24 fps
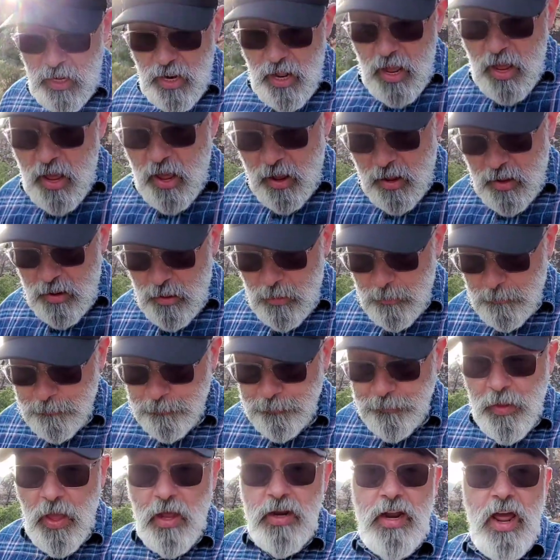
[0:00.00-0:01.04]

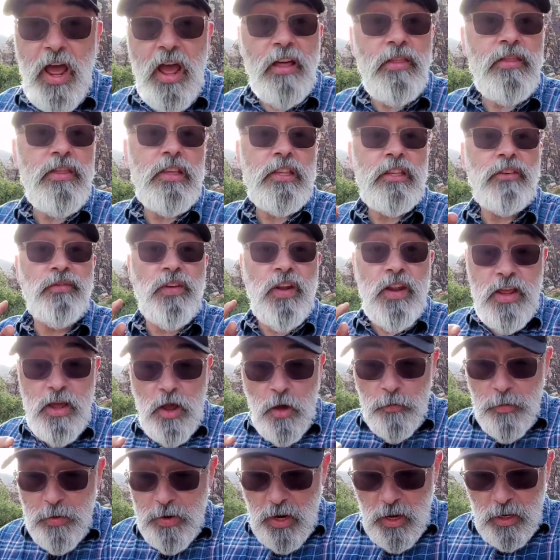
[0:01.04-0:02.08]
today and end this
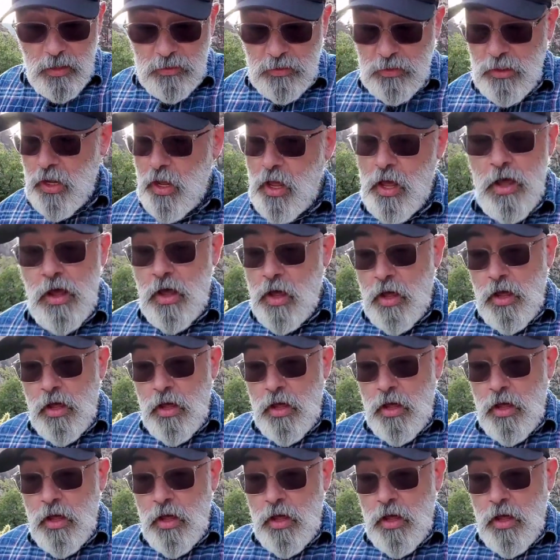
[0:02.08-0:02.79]
video because